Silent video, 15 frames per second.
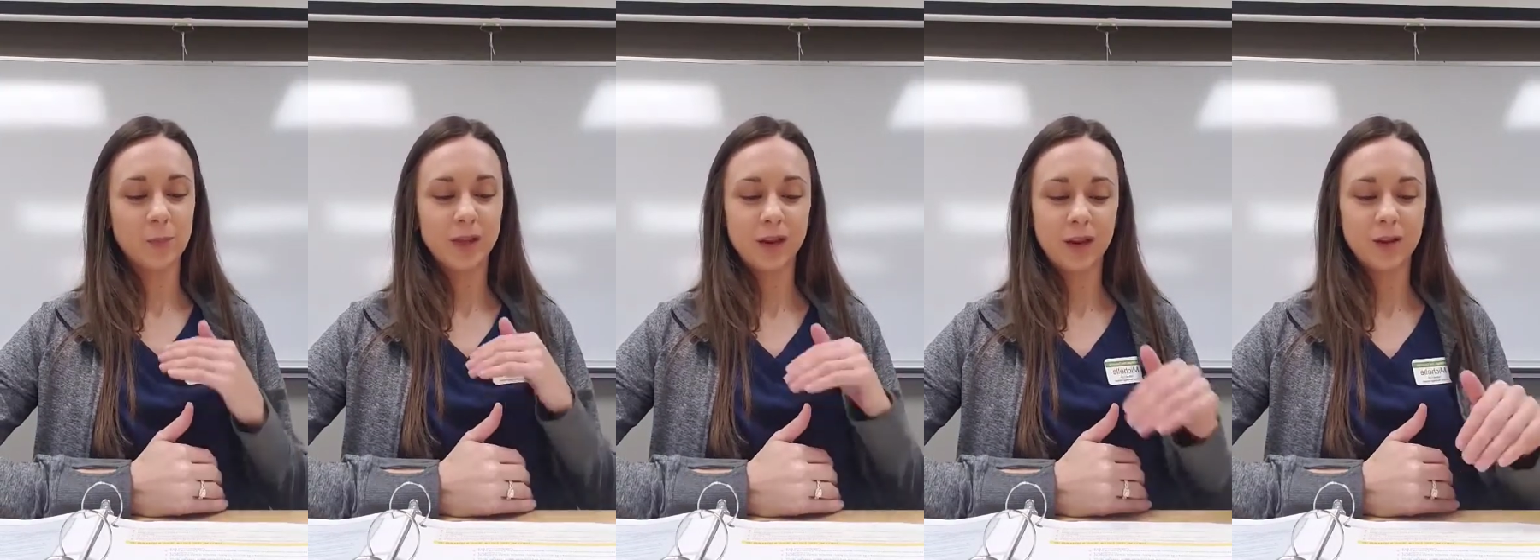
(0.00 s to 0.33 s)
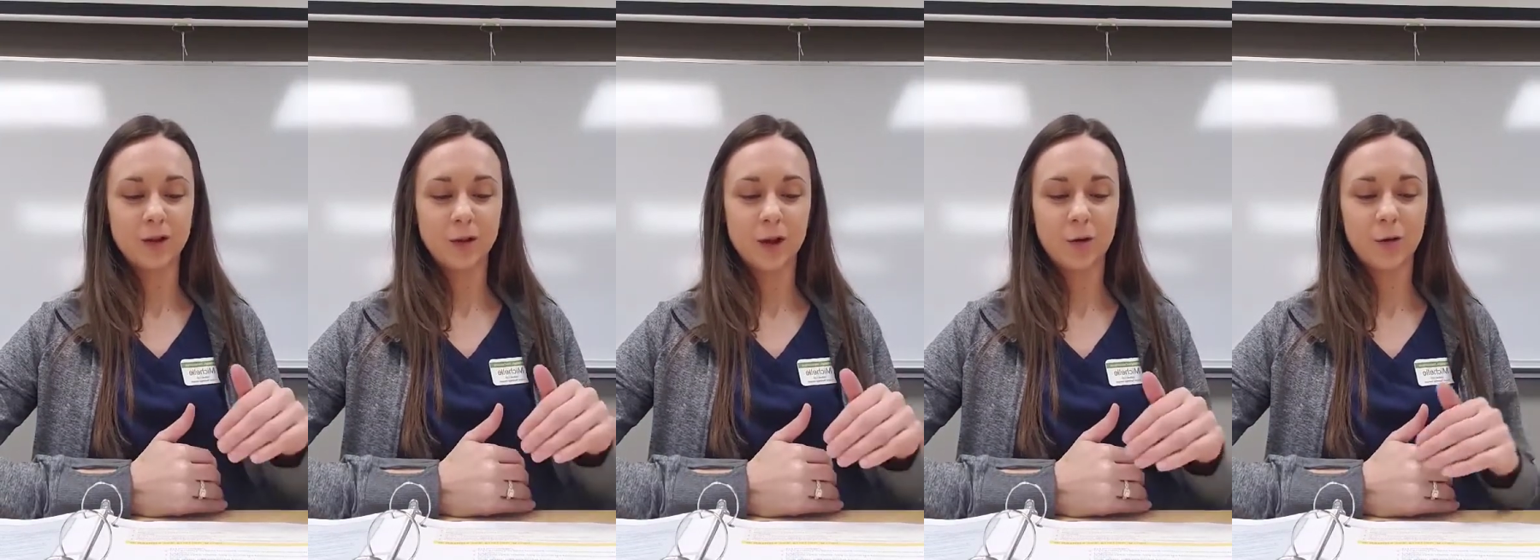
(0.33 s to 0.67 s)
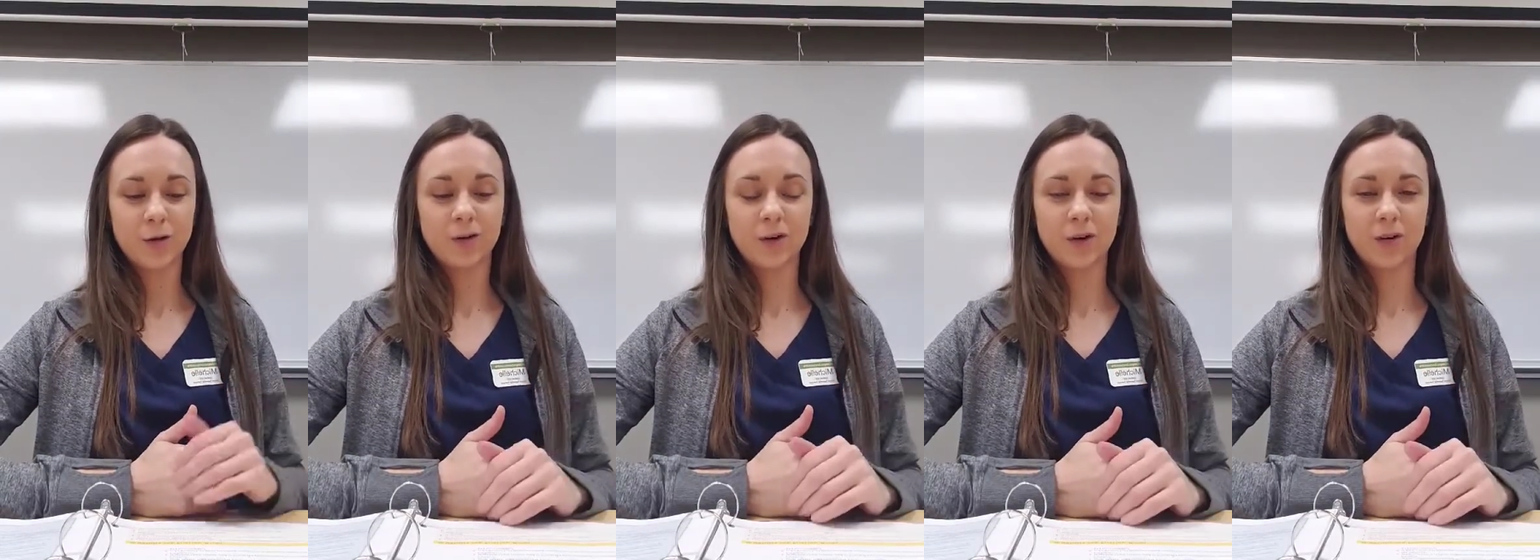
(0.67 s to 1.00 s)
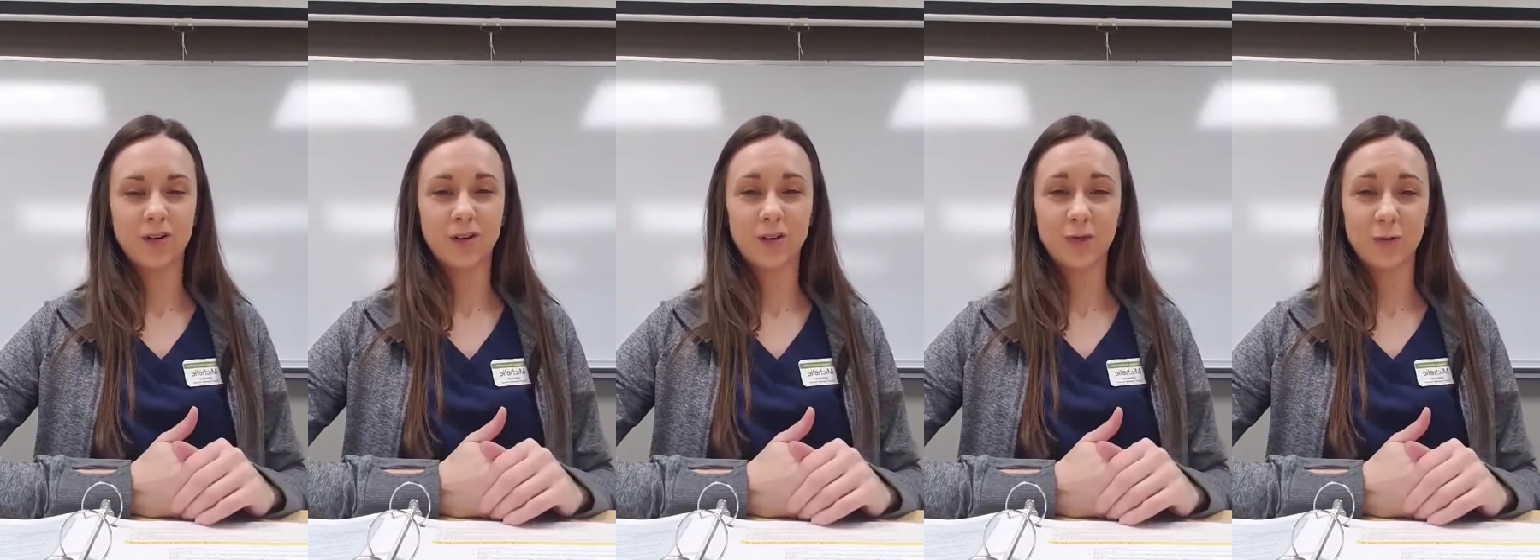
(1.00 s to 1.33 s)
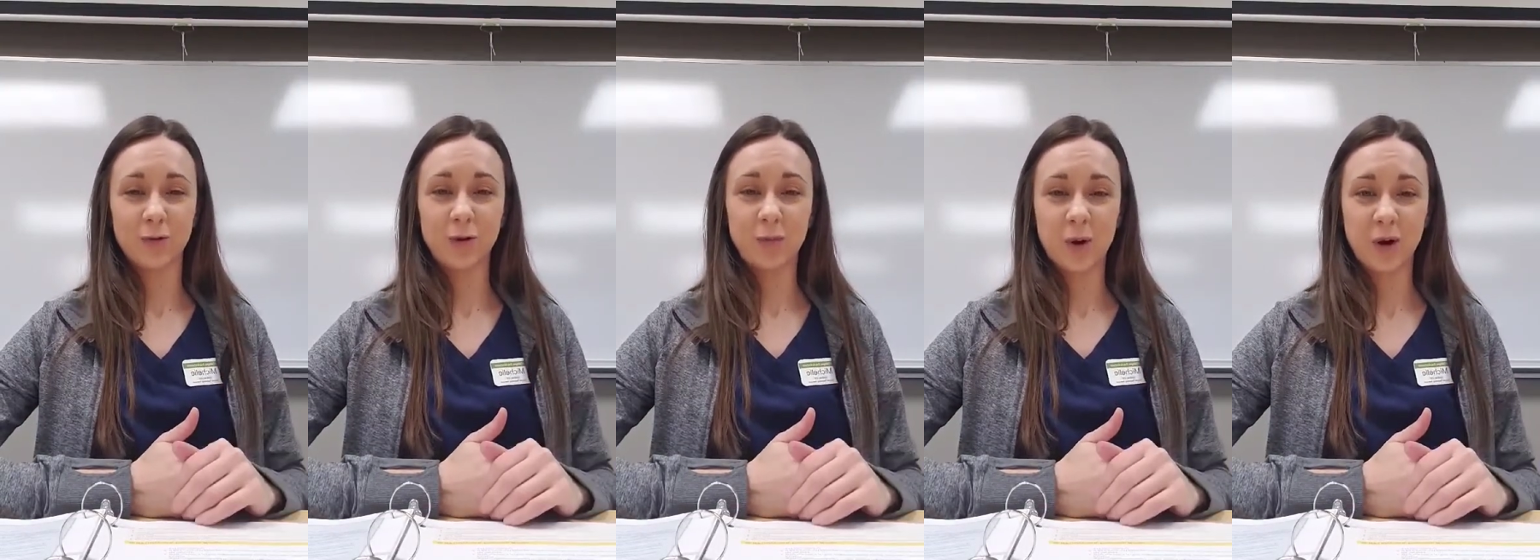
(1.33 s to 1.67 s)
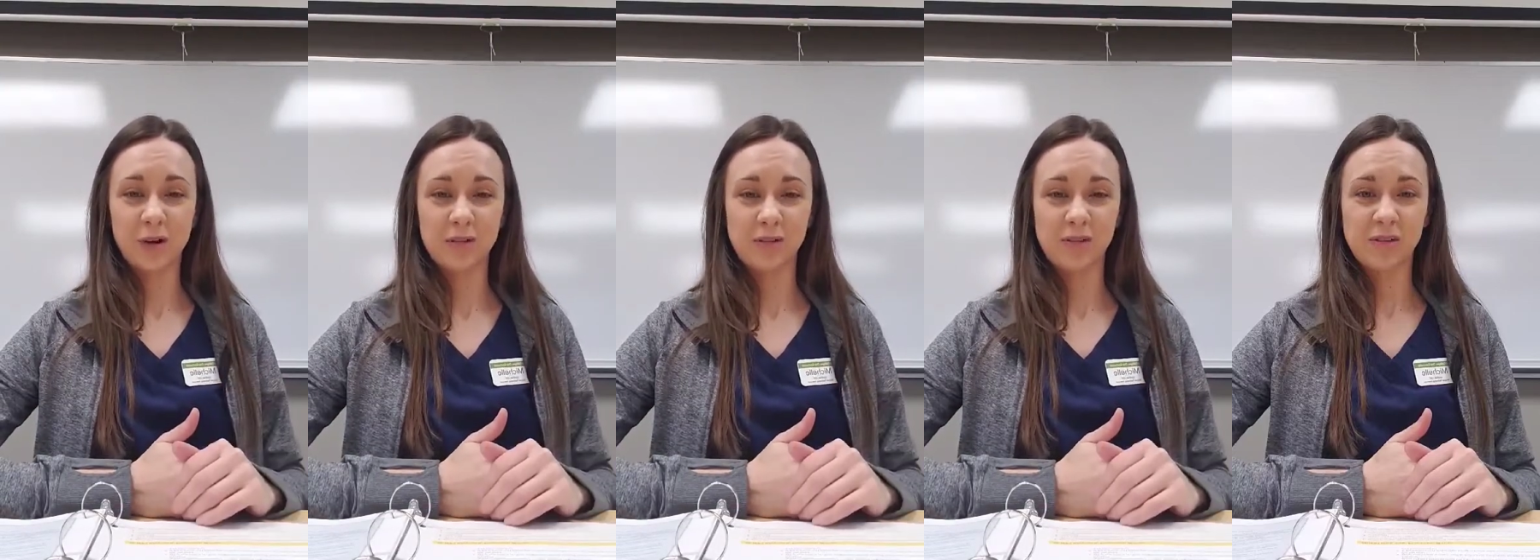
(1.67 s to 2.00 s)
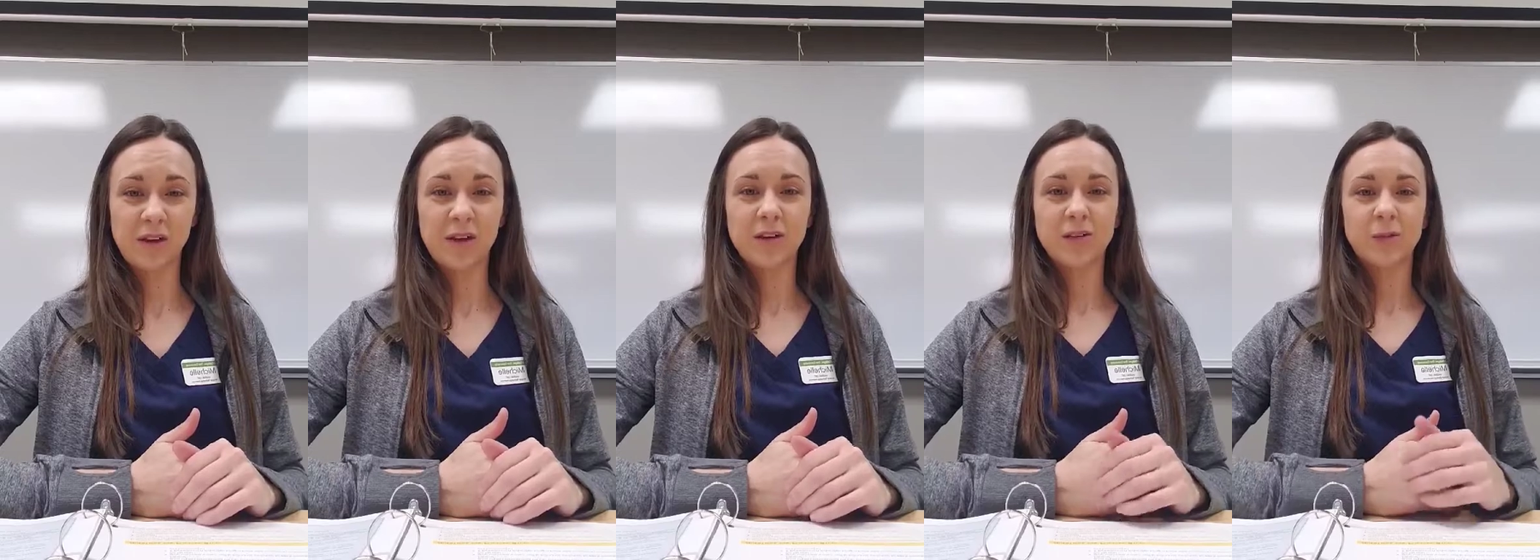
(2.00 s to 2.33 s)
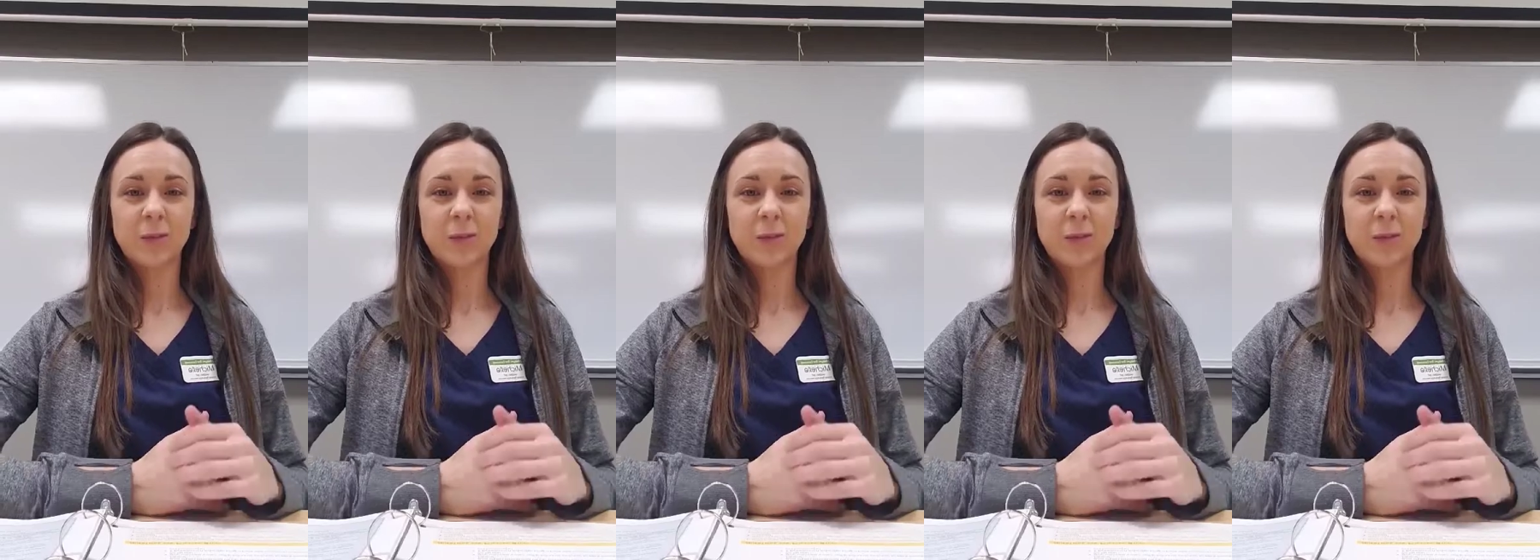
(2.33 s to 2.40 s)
splitting the lower jaw into 3 parts.